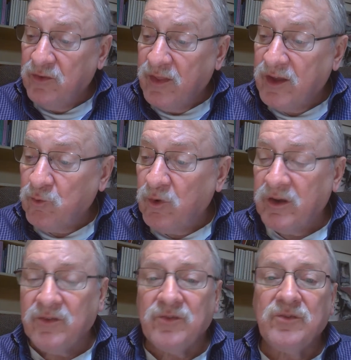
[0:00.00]
that
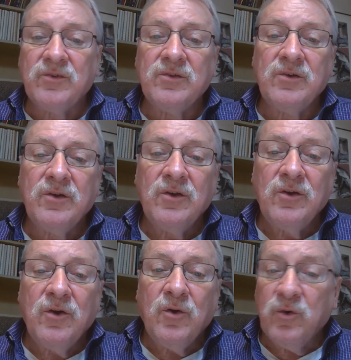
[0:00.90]
rest
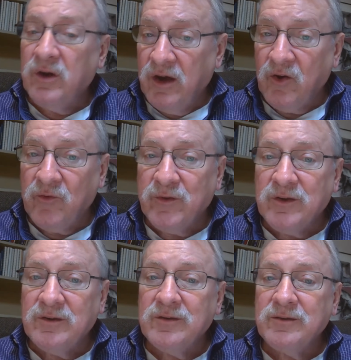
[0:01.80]
or out of it.